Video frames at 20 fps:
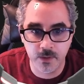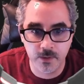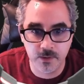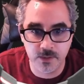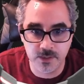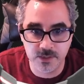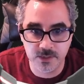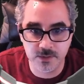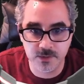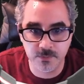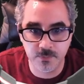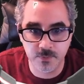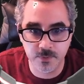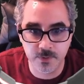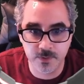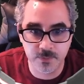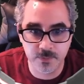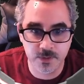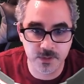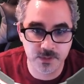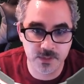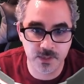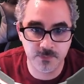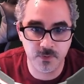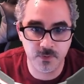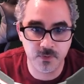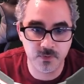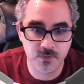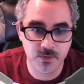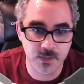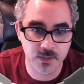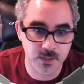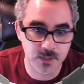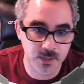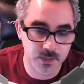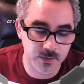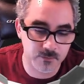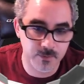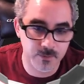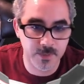This is important because I'm using
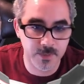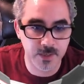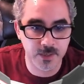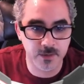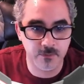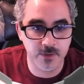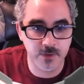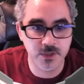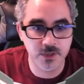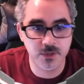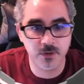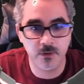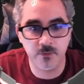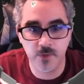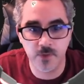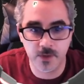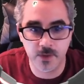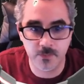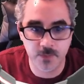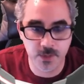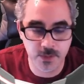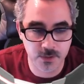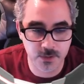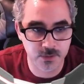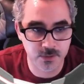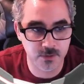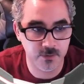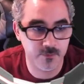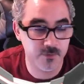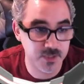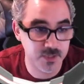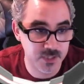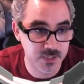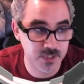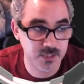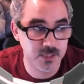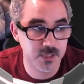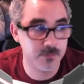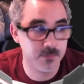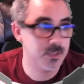the remaining ratio of the animation. So if I
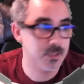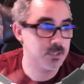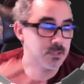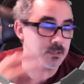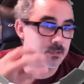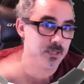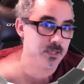change animation, the